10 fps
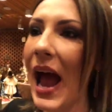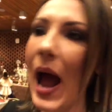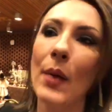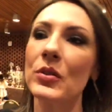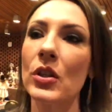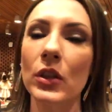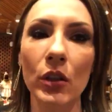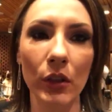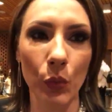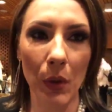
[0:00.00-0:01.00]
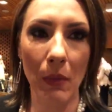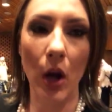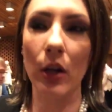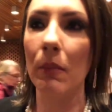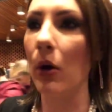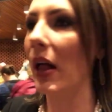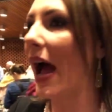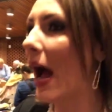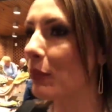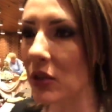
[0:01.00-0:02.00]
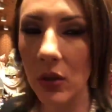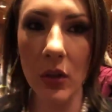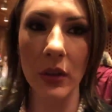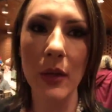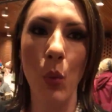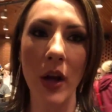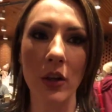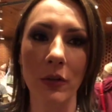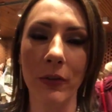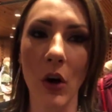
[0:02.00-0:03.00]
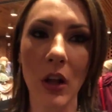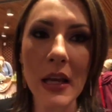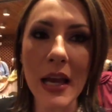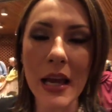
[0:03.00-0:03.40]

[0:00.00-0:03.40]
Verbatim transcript: absolutely remarkable, absolutely wonderful.